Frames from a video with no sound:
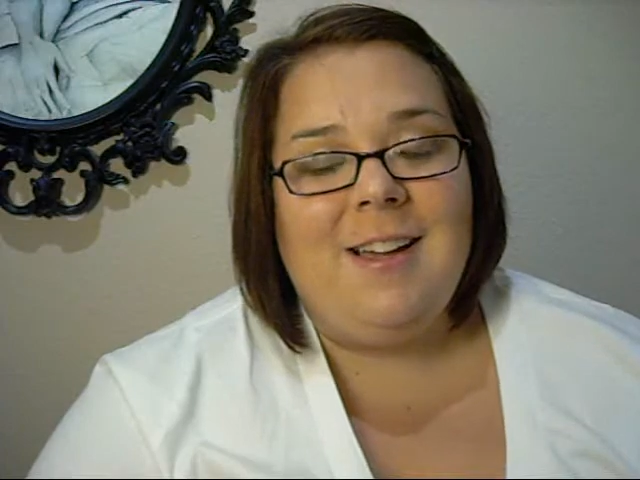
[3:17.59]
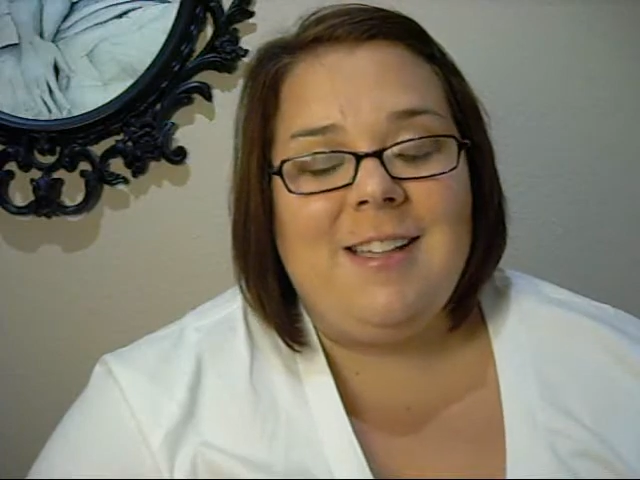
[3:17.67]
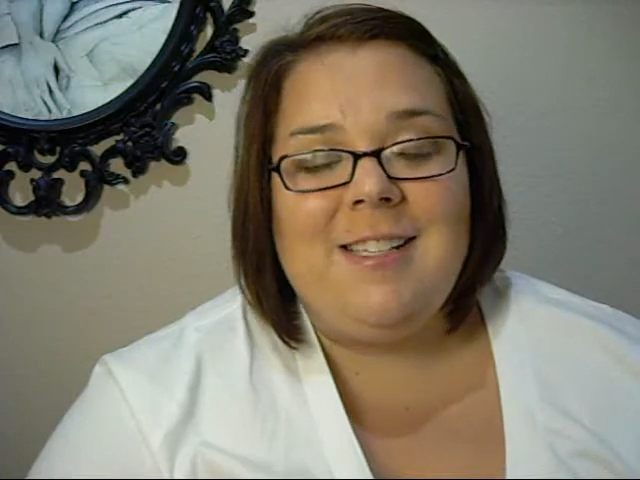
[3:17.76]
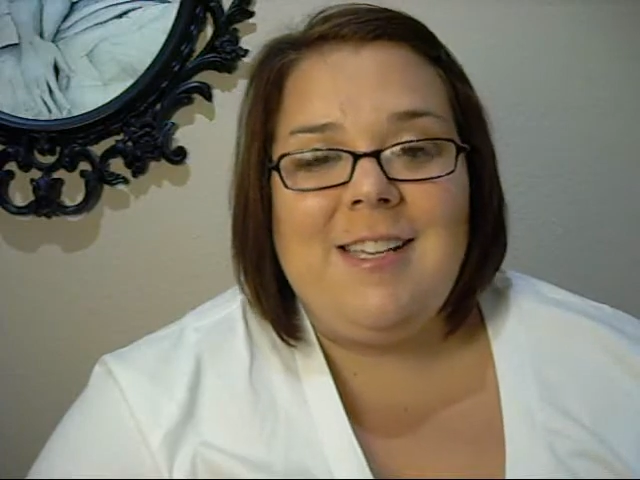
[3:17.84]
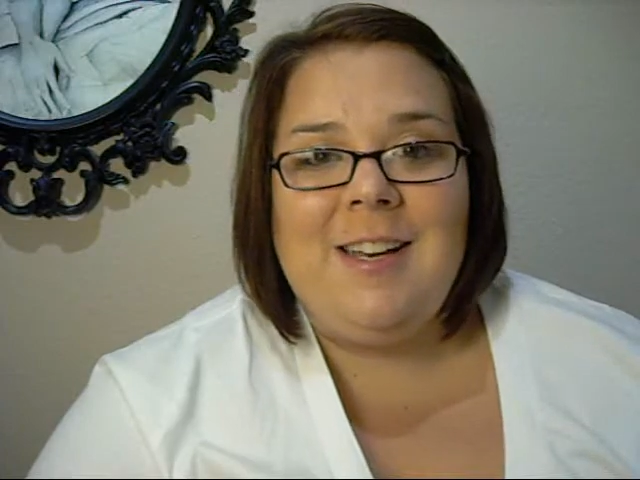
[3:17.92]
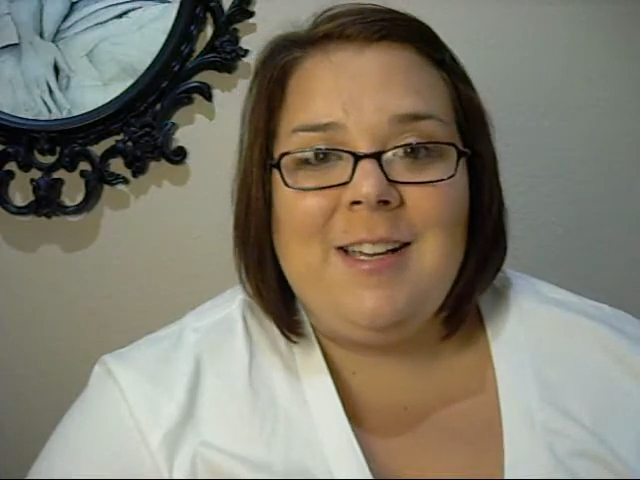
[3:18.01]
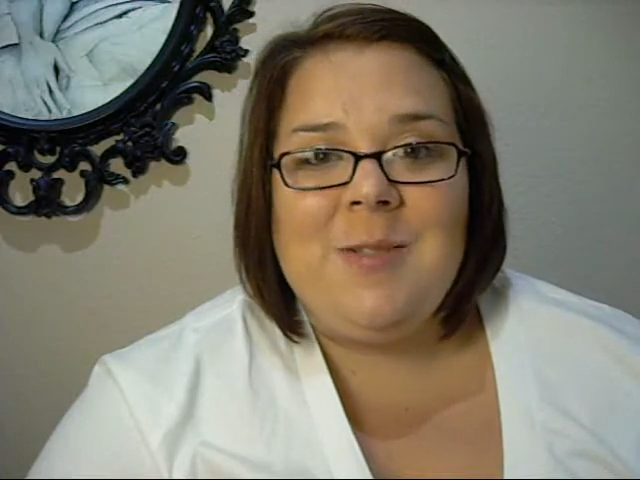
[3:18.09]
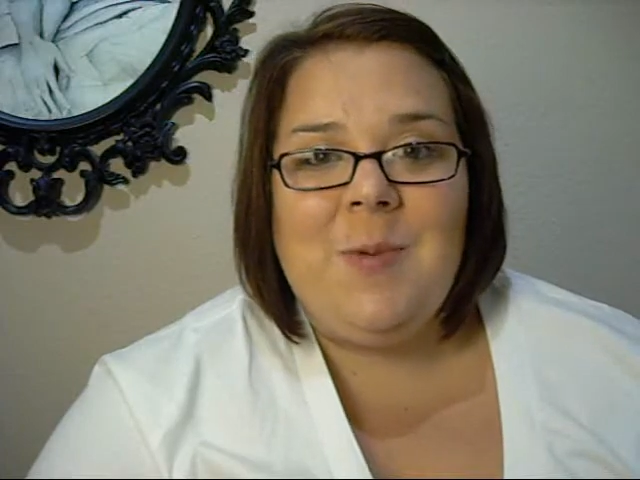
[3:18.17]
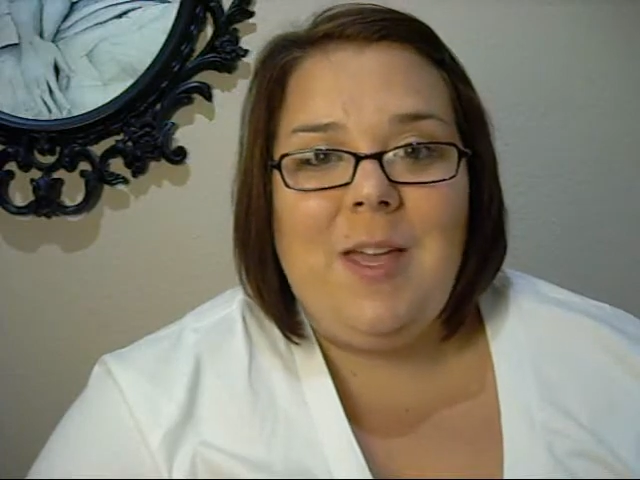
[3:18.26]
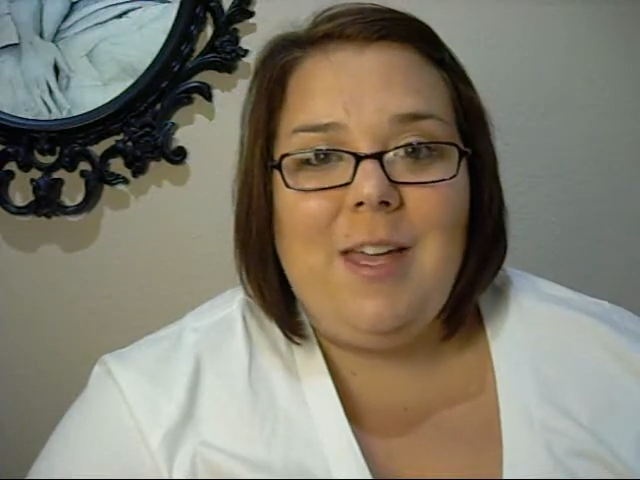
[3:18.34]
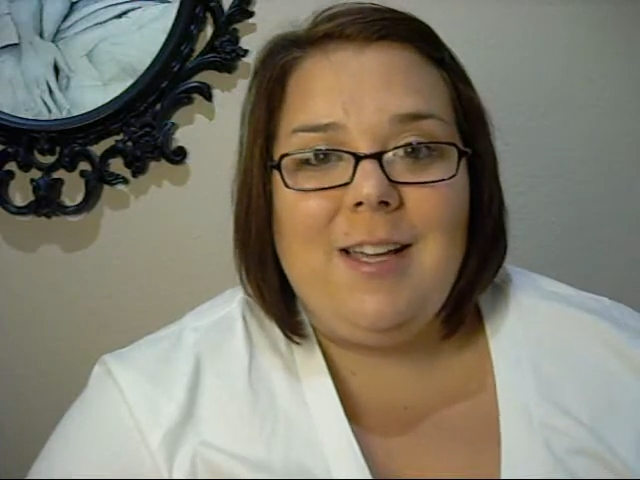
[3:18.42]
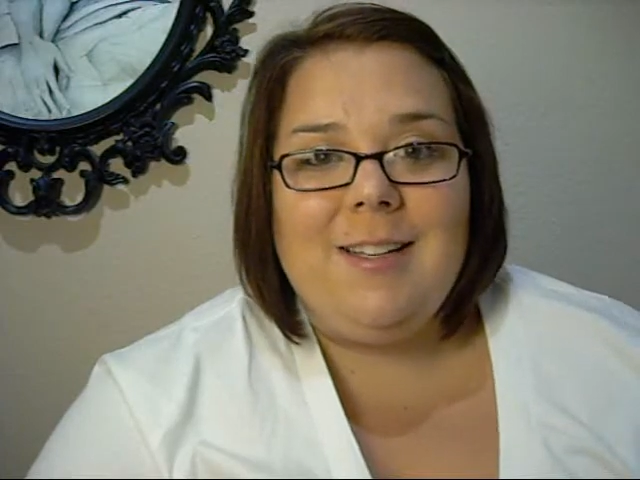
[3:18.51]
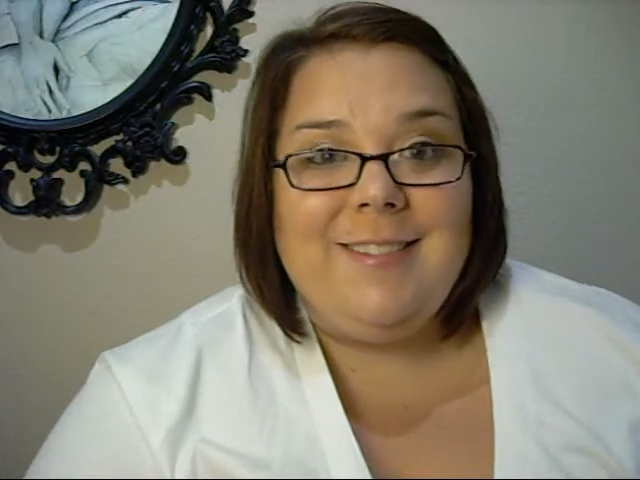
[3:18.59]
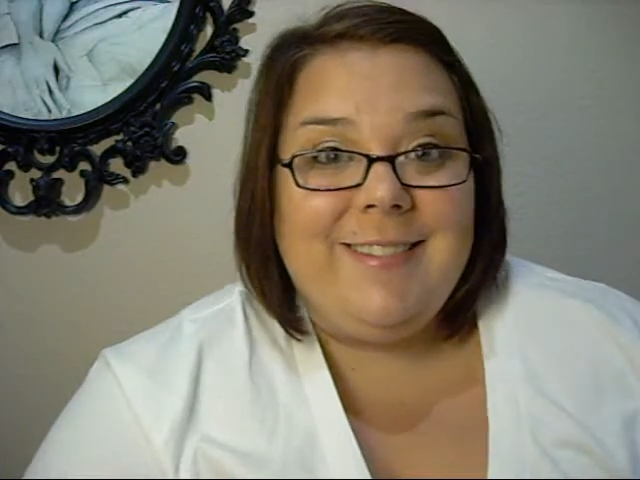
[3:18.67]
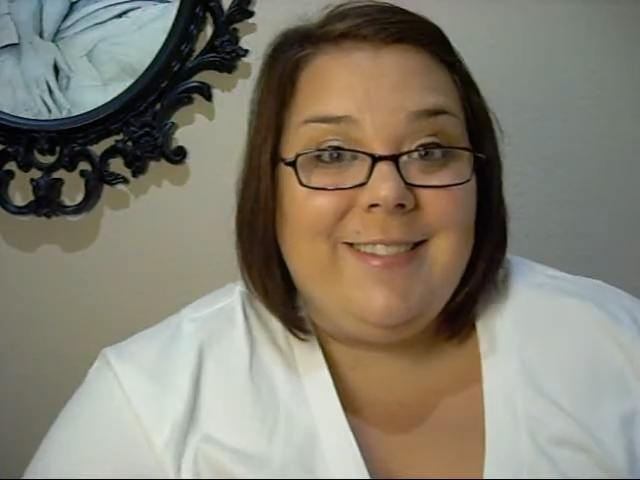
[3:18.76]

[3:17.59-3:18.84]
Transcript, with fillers: I'll see you next week.